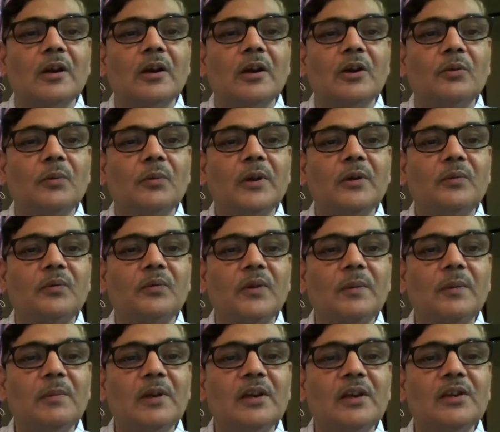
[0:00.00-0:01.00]
when
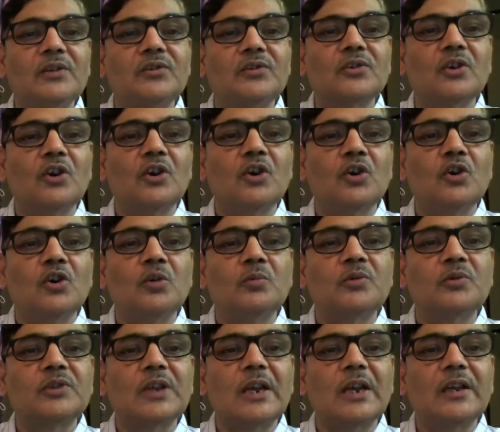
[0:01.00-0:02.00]
female is
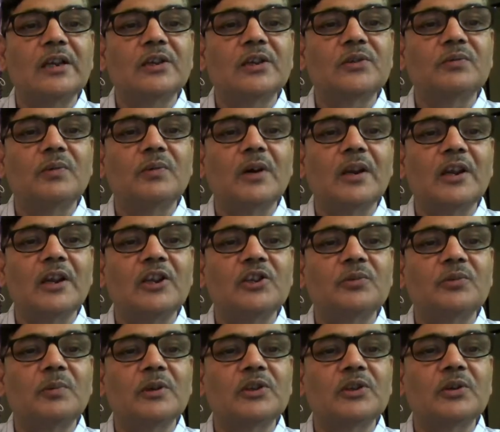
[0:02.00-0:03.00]
homozygous for a
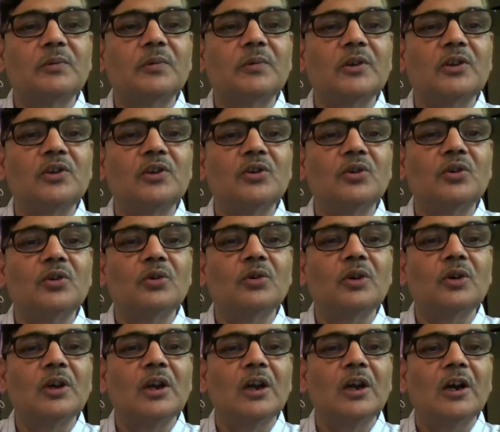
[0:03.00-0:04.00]
specific, you know,
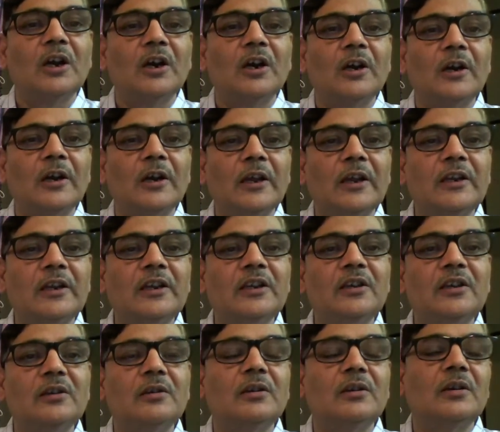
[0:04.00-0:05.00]

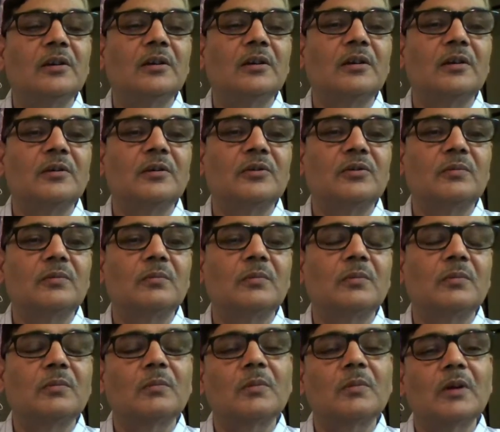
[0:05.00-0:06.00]
allele
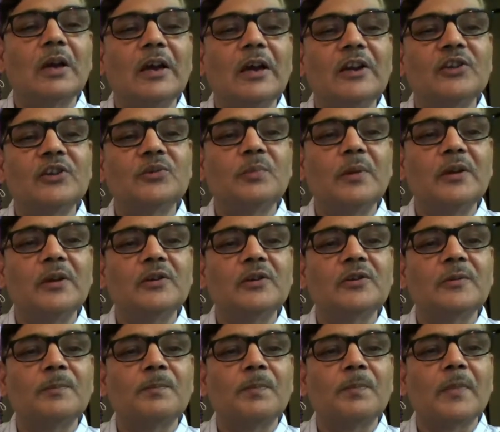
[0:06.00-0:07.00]
arrangement,
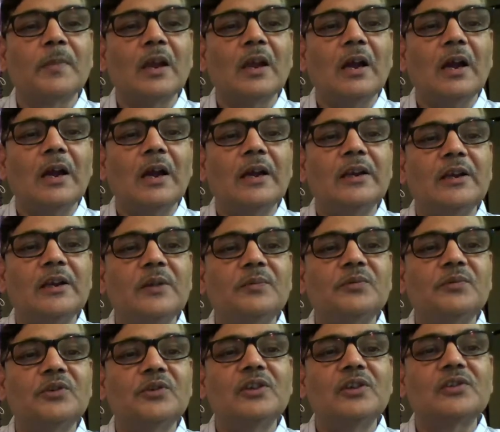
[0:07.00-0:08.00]
and if
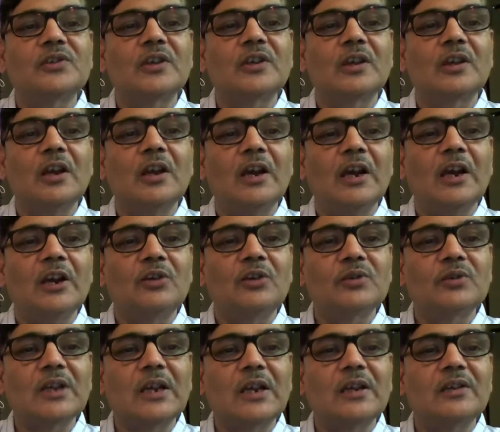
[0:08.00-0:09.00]
she is
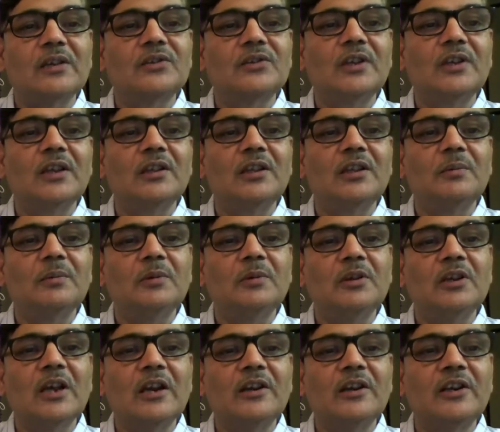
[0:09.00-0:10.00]
heterozygous, then the
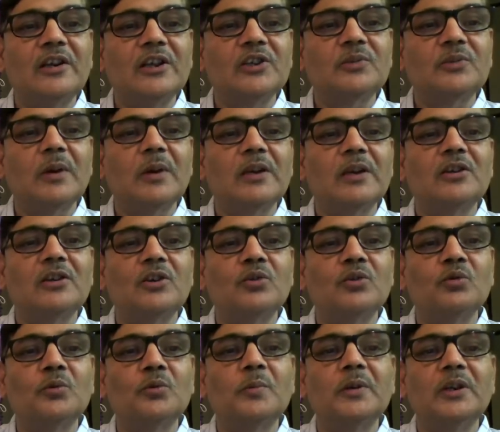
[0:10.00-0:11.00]
inheritance pattern
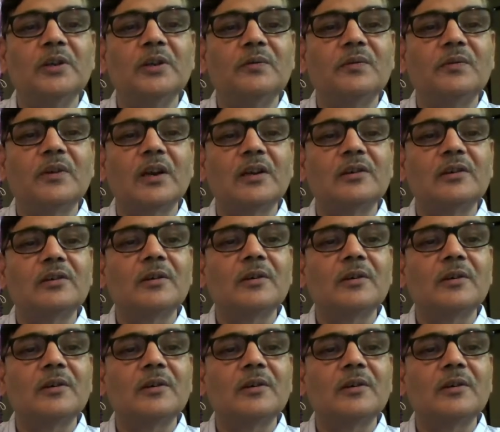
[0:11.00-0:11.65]
would be different.